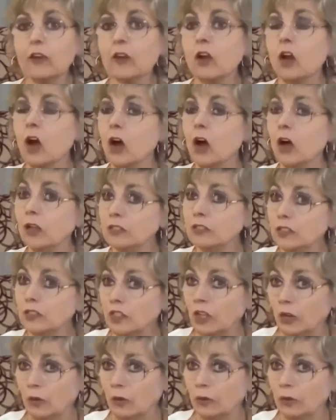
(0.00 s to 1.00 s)
They're
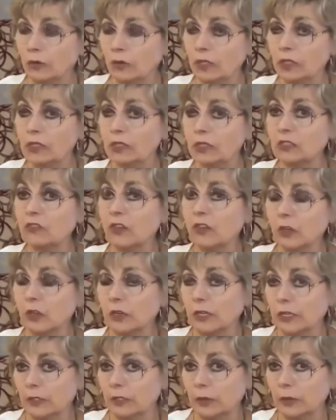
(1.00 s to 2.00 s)
also, this is
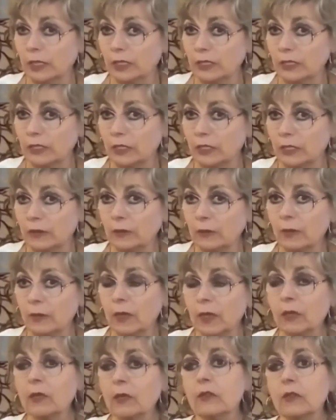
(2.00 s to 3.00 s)
very interesting,
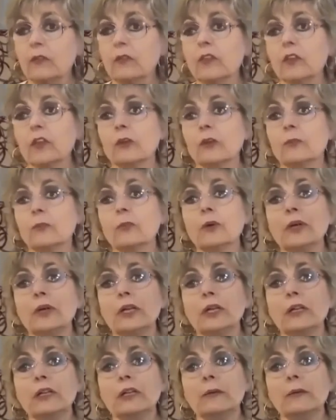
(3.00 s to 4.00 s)
they're
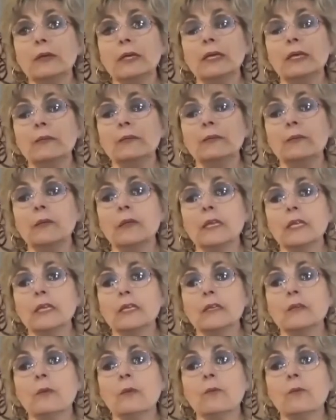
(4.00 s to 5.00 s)
putting them in
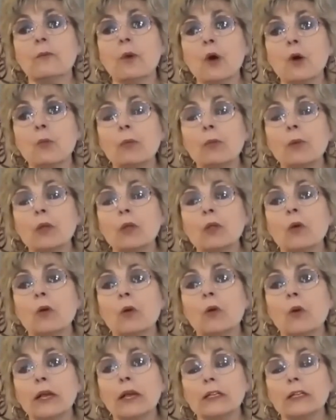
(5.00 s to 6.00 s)

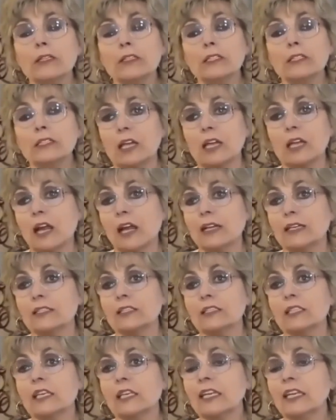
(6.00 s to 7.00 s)
mobile oil
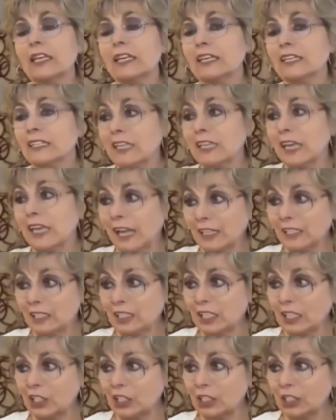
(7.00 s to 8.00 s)
signs in
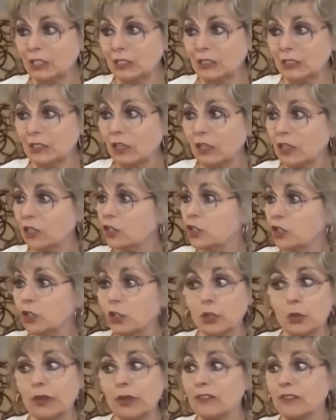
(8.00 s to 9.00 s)
gas stations,
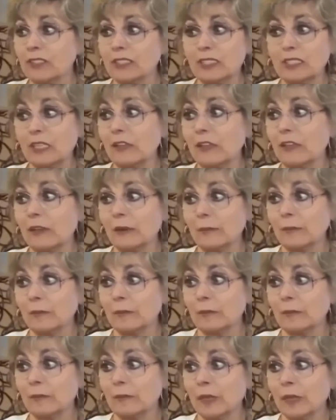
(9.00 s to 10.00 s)
so you don't even see
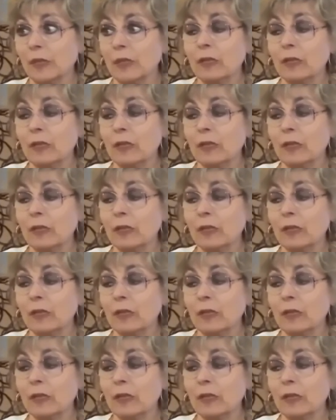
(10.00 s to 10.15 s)
them.